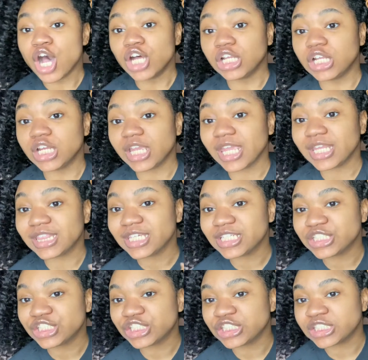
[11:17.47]
Look at this
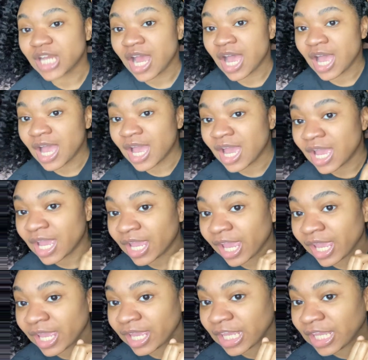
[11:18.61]

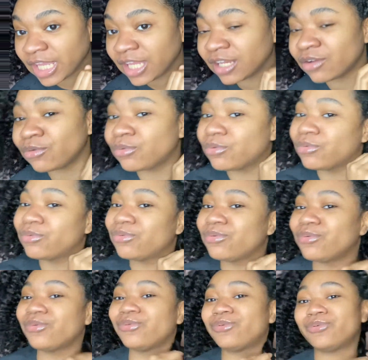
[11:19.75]
shine.
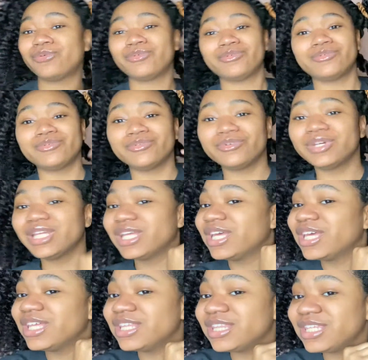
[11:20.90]
Oh,
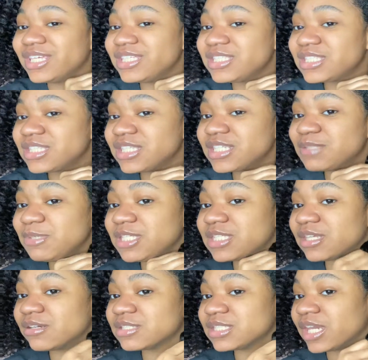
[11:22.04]
these, this be
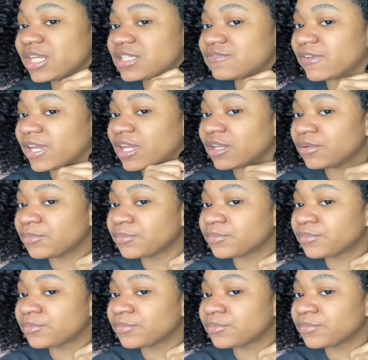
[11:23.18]
so satisfying